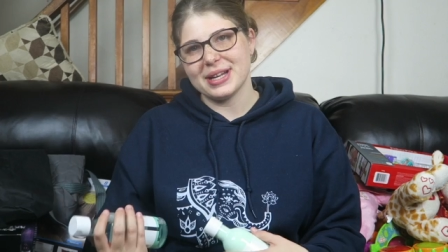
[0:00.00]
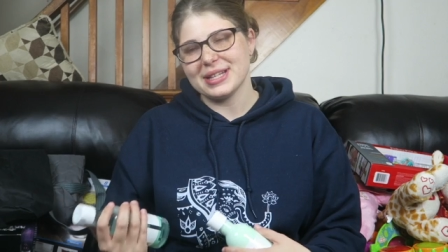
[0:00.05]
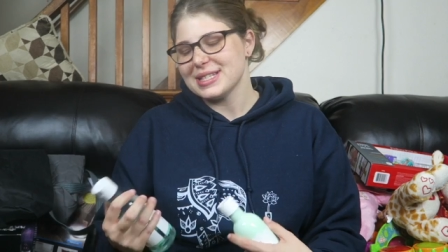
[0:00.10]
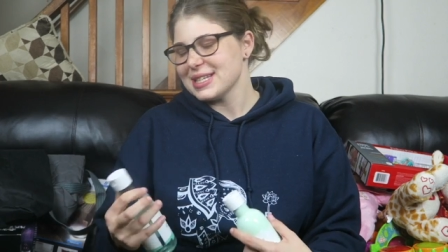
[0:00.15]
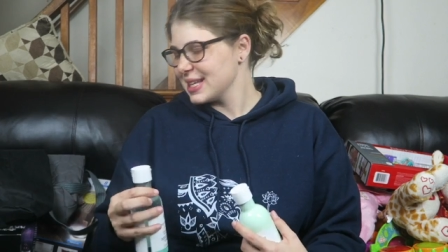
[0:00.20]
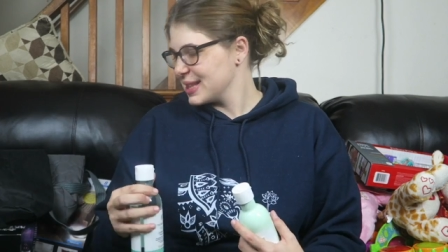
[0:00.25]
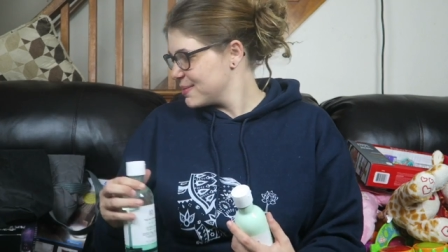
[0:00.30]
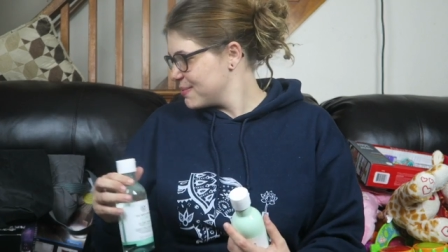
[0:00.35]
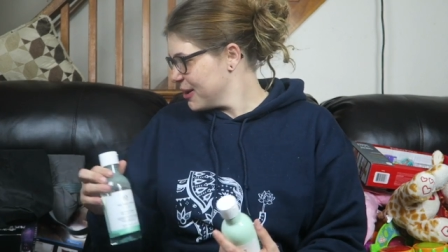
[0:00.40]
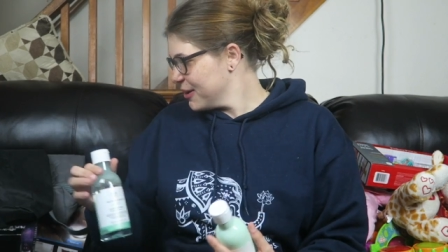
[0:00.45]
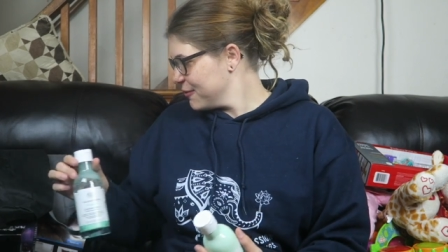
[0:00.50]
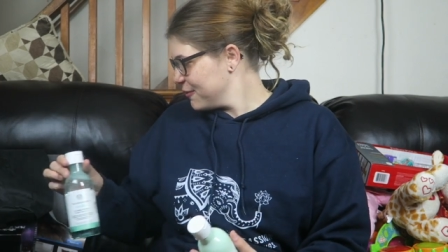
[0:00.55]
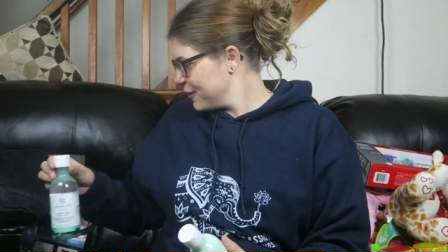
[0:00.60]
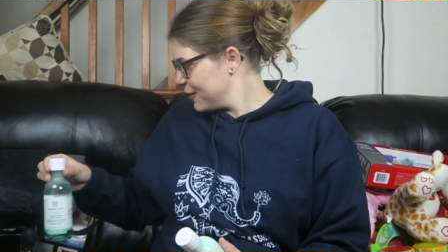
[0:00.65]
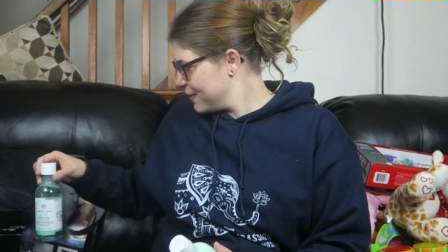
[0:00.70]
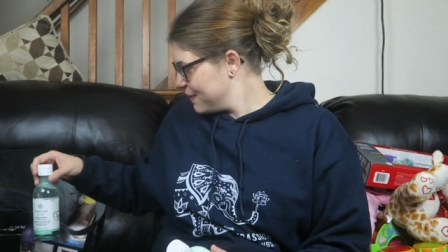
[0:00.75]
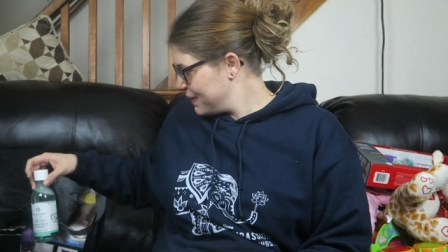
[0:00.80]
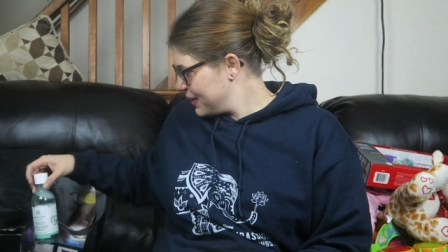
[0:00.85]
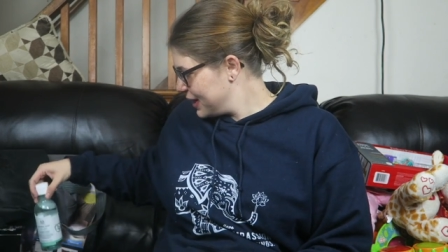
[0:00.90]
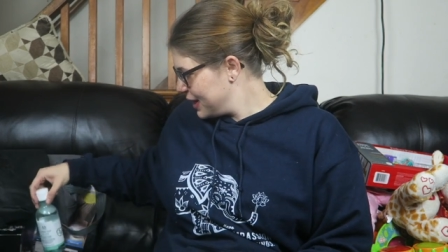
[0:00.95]
want to take them out
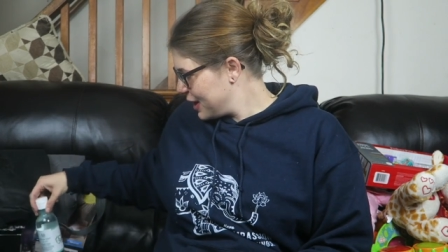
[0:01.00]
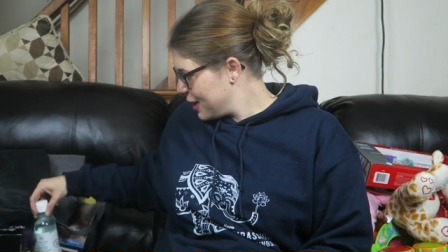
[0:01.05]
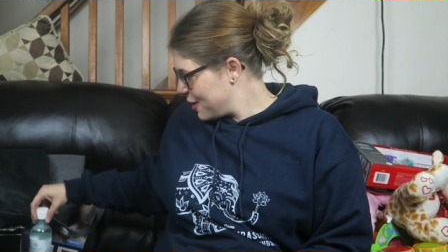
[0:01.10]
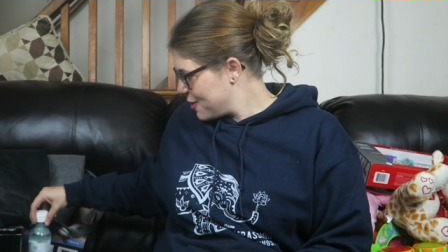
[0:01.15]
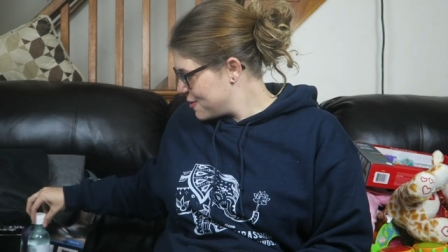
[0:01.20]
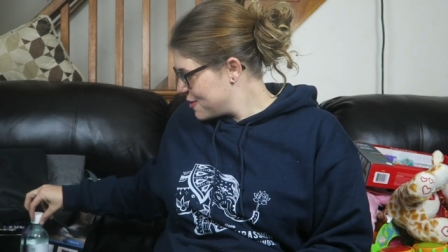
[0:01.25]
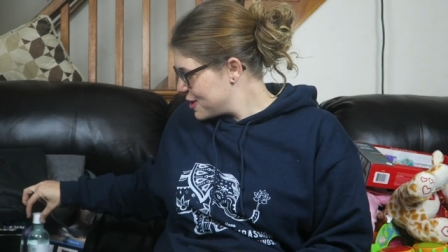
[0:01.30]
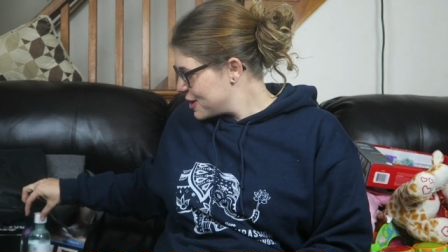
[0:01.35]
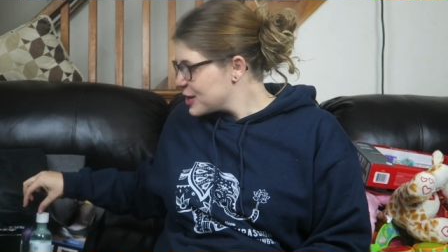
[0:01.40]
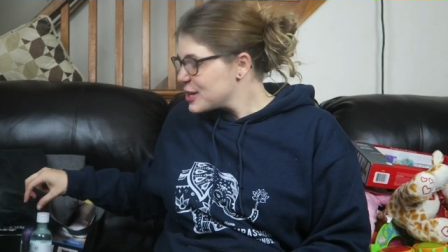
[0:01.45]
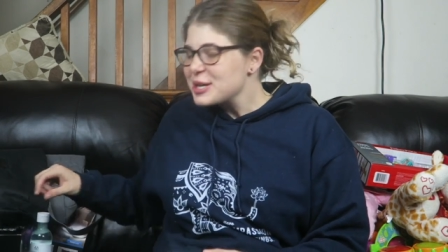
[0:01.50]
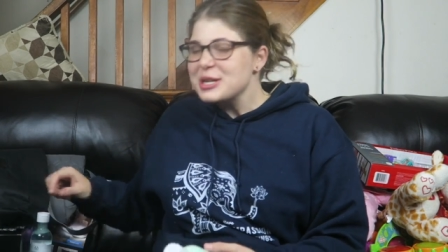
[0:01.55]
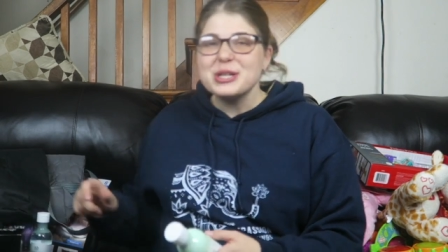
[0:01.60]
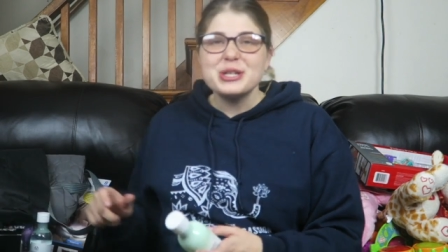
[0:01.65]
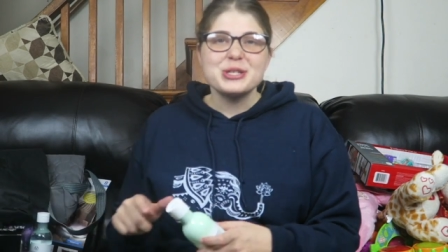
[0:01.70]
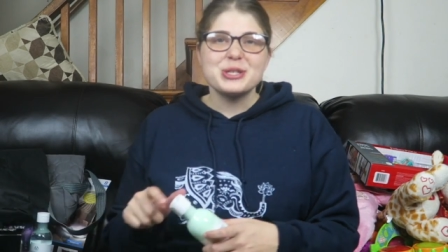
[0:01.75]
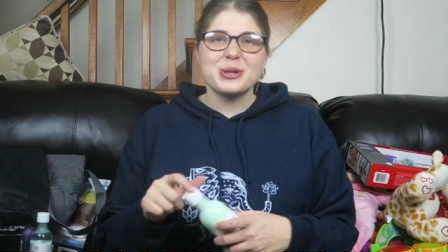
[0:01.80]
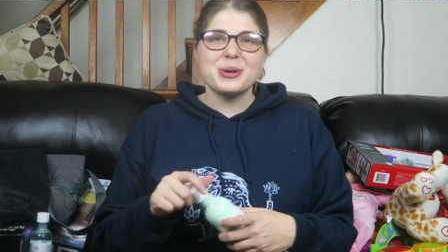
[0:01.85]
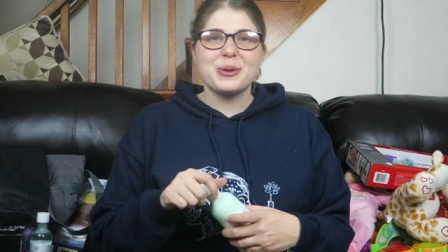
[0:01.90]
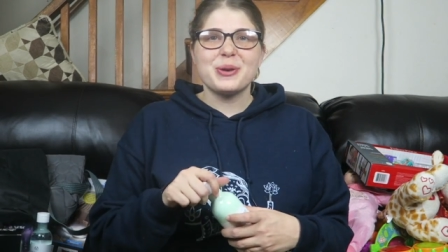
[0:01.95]
for the video.
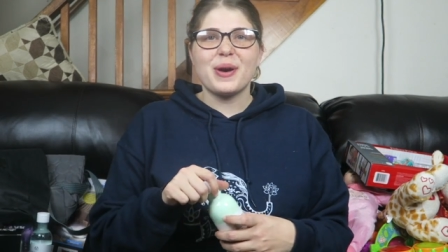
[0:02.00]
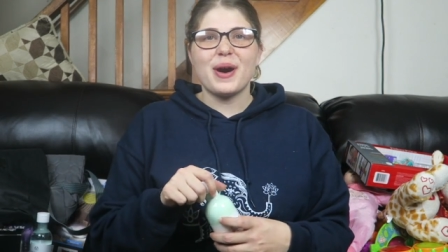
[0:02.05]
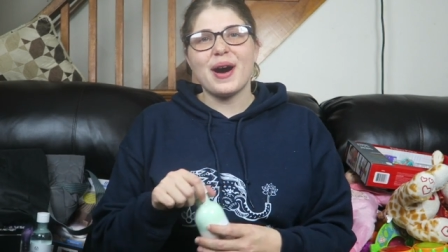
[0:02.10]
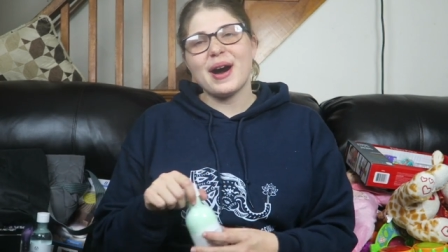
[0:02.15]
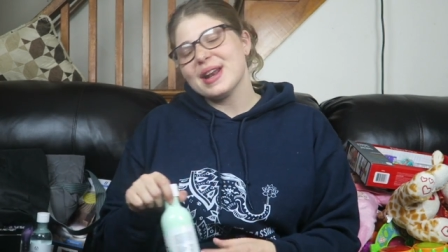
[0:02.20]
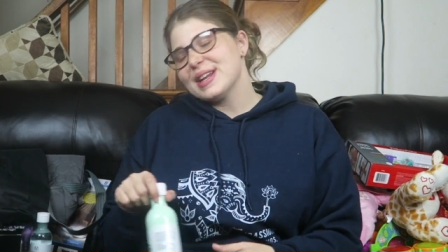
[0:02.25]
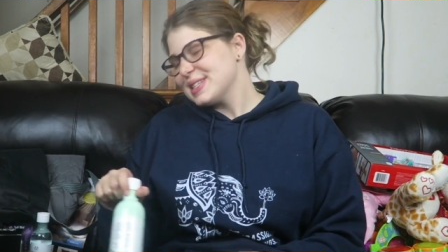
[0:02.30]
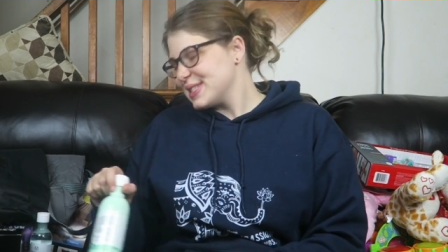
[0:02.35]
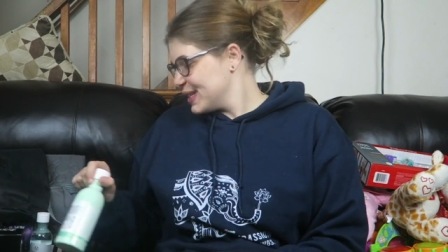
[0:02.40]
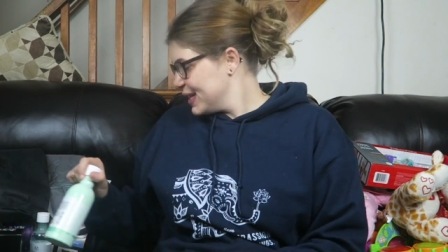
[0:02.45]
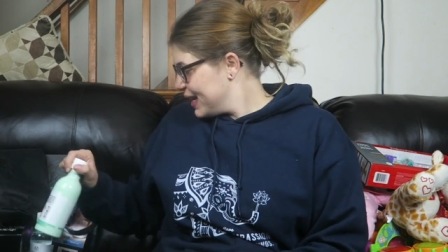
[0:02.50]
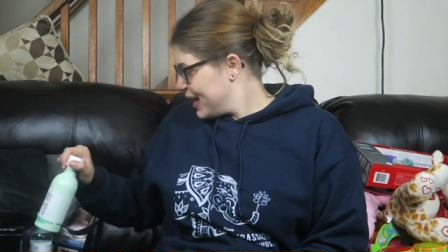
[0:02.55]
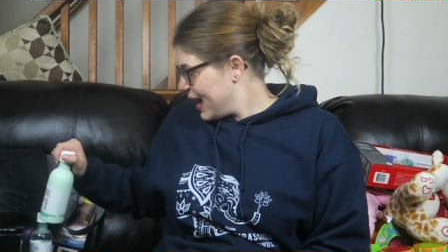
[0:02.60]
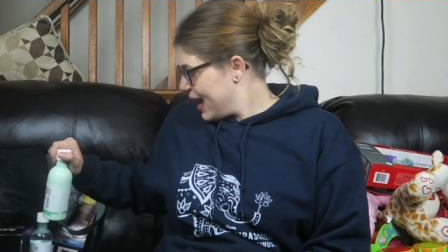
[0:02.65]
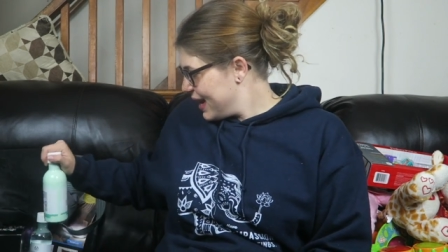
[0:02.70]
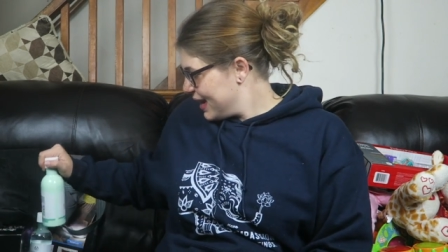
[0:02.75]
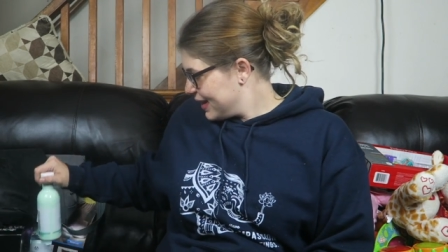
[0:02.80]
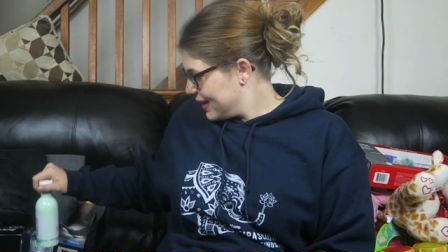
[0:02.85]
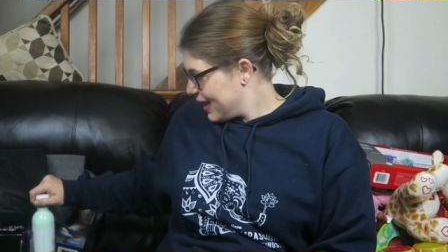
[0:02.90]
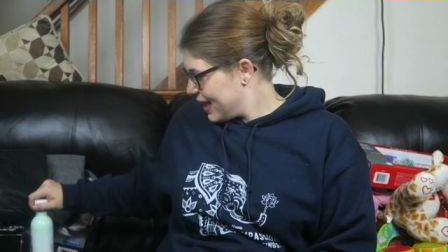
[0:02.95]
So honestly,
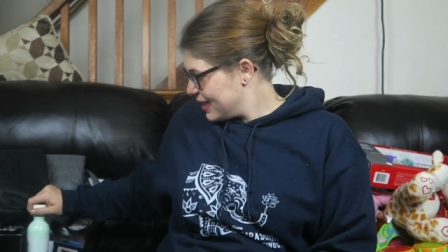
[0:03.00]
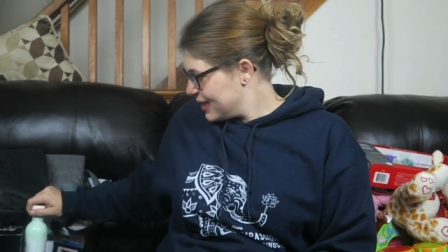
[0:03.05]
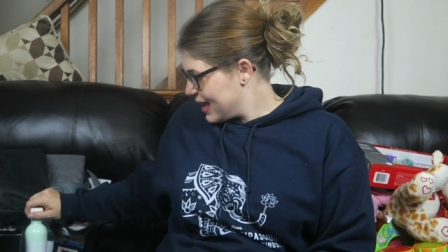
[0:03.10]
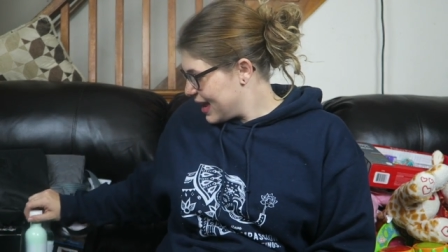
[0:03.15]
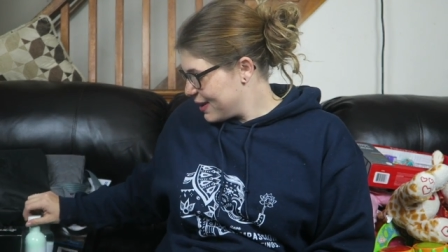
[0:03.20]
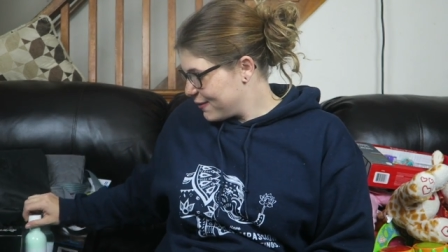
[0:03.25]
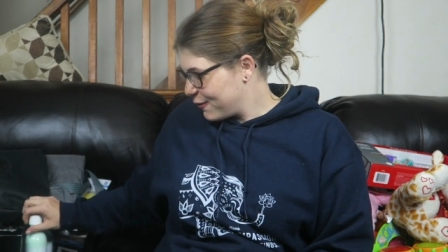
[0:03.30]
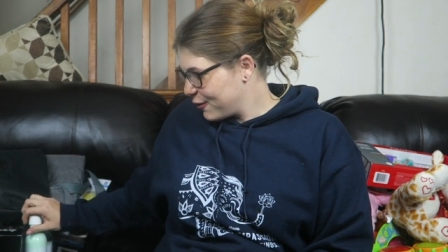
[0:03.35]
kind of glad that